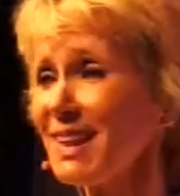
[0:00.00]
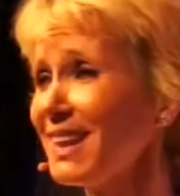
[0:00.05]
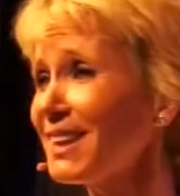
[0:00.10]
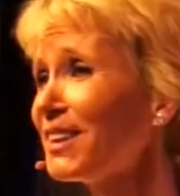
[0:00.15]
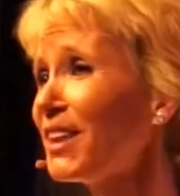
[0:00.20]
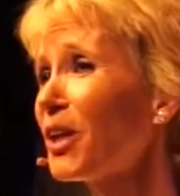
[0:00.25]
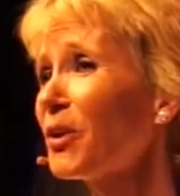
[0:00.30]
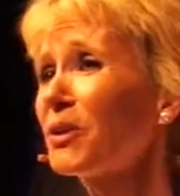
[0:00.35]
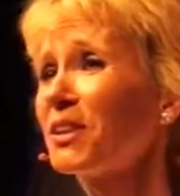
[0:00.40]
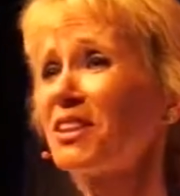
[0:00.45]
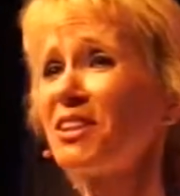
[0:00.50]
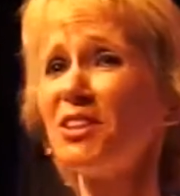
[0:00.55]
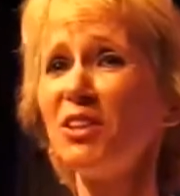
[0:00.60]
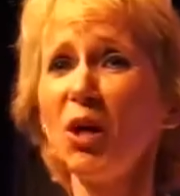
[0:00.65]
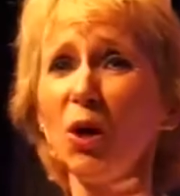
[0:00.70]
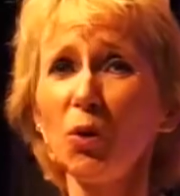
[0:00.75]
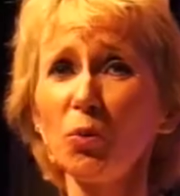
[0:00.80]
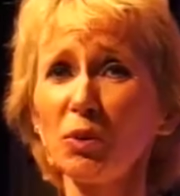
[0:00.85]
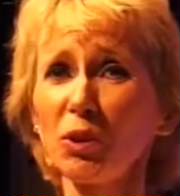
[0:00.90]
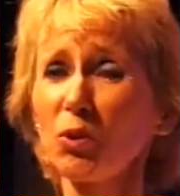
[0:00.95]
There is
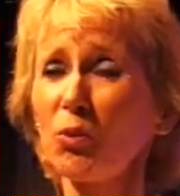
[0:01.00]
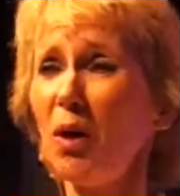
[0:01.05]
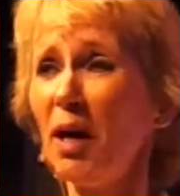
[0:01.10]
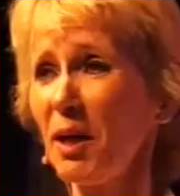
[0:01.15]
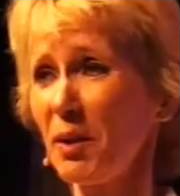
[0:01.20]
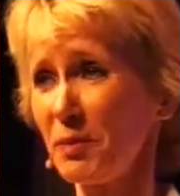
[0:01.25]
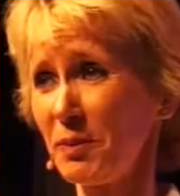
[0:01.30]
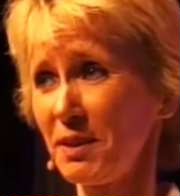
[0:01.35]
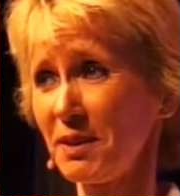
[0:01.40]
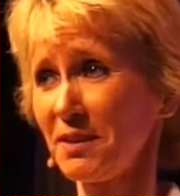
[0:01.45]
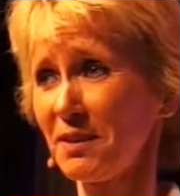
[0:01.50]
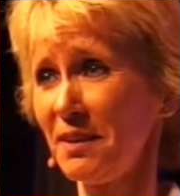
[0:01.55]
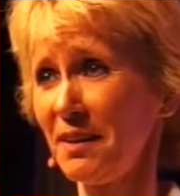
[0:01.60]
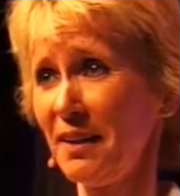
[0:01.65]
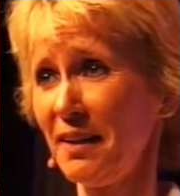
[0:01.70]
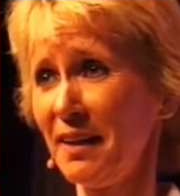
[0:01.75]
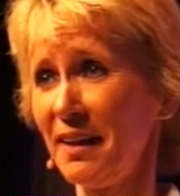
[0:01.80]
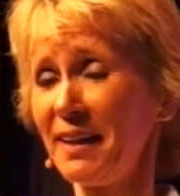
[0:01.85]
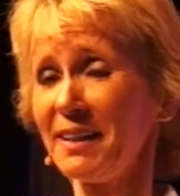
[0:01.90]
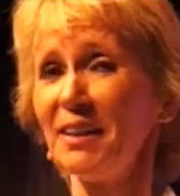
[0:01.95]
no requirement.
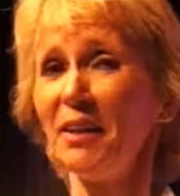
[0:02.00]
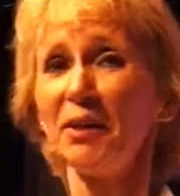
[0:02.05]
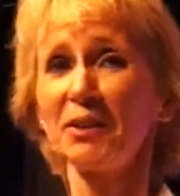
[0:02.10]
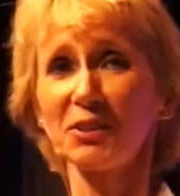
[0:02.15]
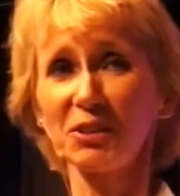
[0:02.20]
Now,